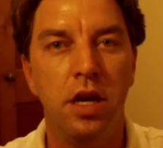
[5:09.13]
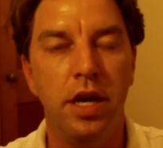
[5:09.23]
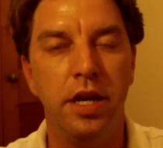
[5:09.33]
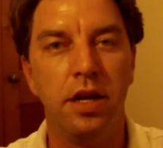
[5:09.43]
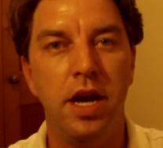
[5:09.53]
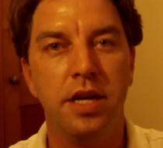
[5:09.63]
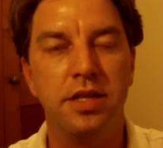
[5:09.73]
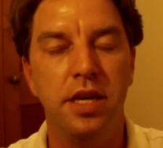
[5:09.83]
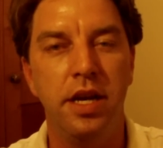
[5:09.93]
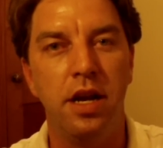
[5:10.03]

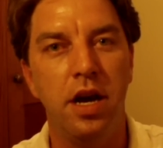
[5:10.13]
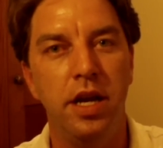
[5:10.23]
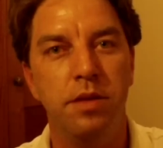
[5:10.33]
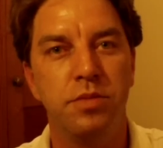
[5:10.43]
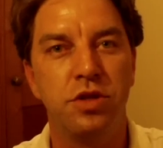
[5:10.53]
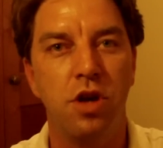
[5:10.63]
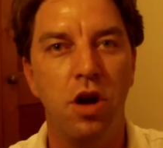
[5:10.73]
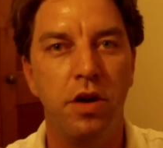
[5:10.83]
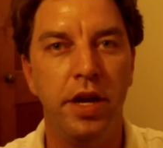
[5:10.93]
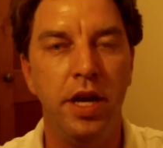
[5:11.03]
Unless, and I am
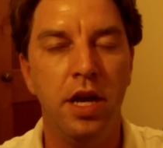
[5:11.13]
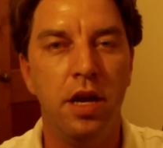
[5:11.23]
sorry,